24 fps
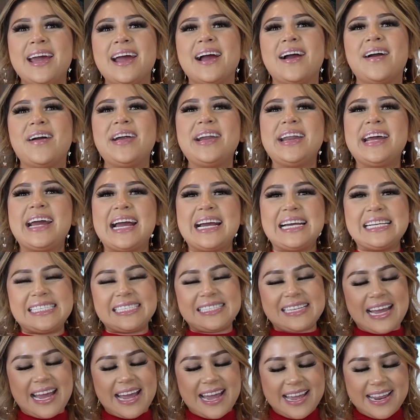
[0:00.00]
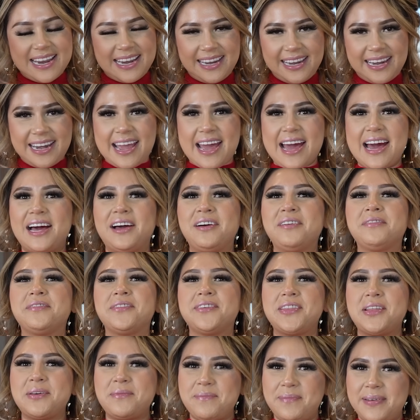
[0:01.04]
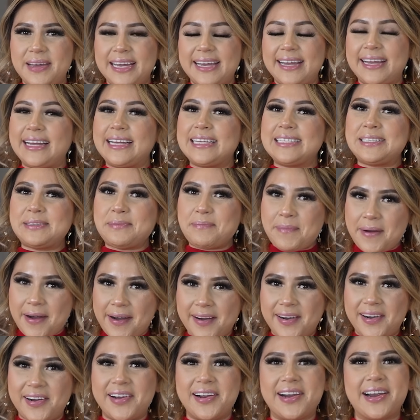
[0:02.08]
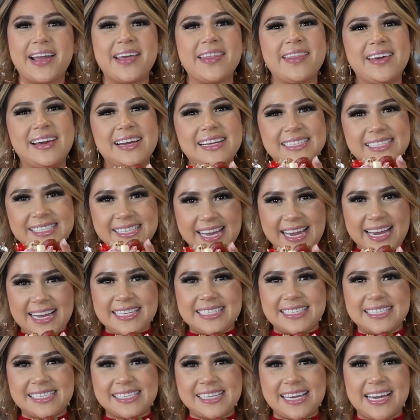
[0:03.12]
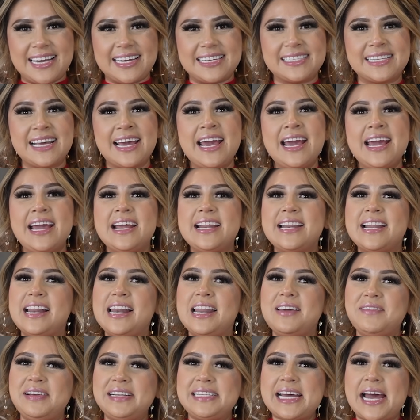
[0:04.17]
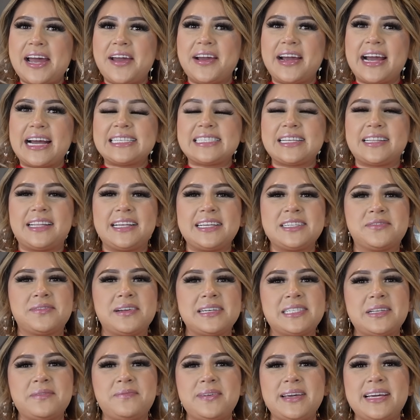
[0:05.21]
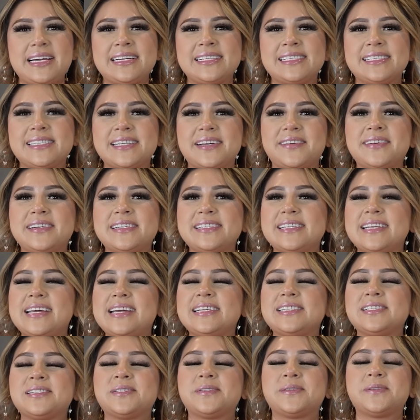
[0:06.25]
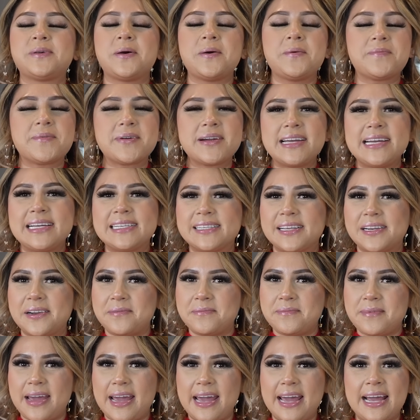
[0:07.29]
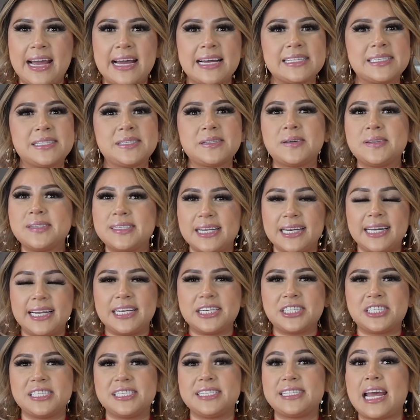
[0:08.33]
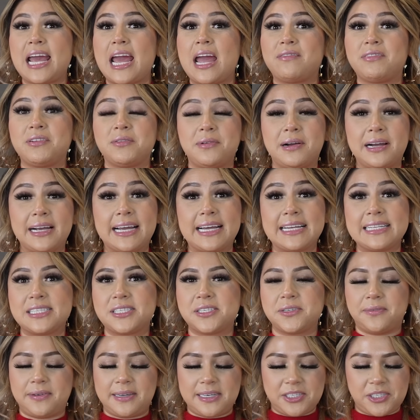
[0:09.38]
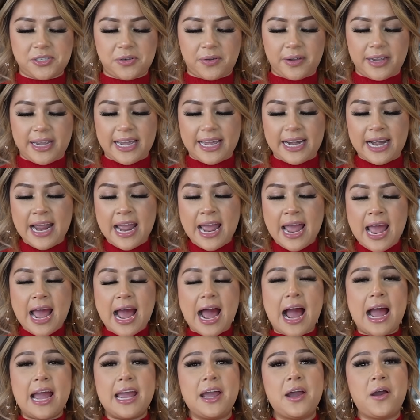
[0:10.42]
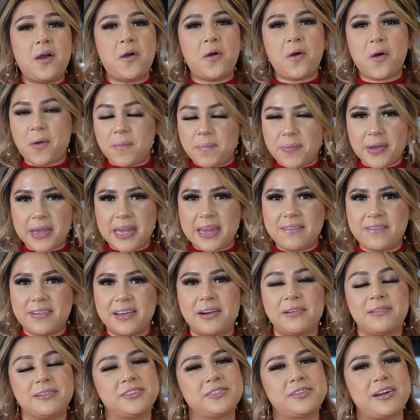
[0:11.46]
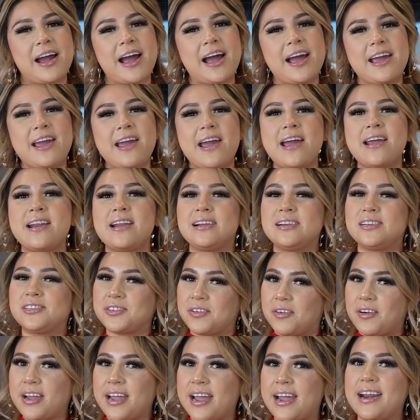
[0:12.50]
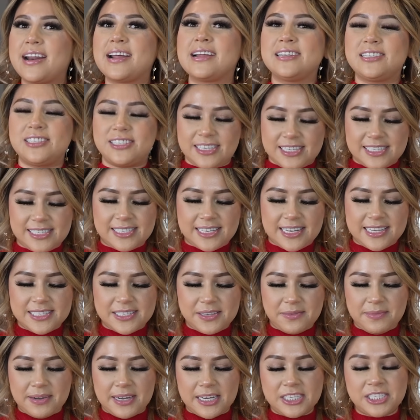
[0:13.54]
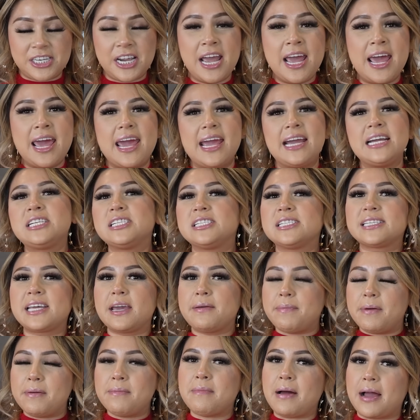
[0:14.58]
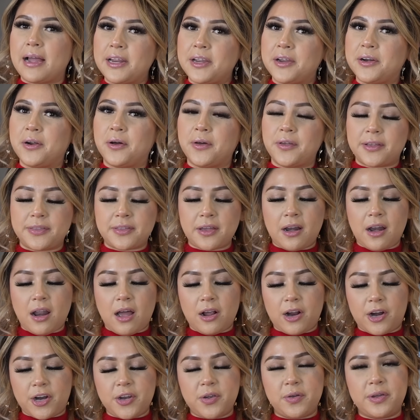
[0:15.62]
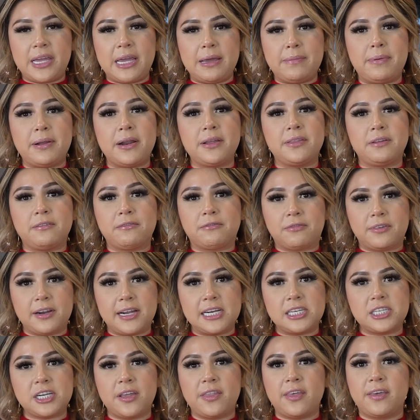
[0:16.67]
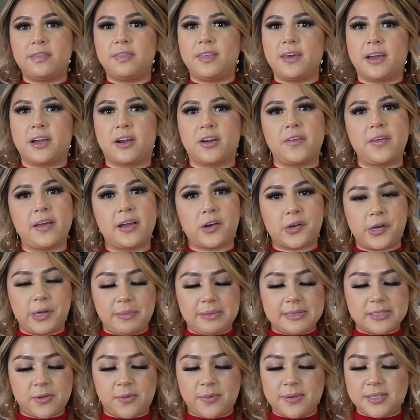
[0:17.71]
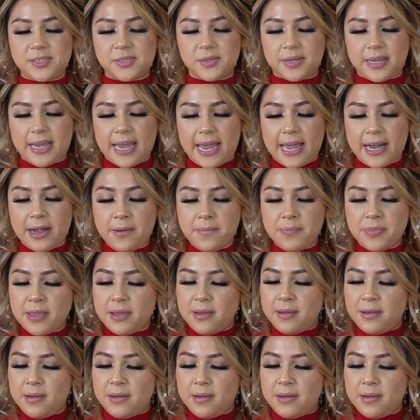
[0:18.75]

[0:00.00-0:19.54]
Alrighty guys, and now for the best part, the taste test. Now let me tell you guys that this recipe is seriously super easy to make, so delicious, everyone gets to enjoy it. I hope you give it a try and enjoy it just as much. And just keep in mind, that the longer you keep it in the fridge, the thicker the cream is going to get.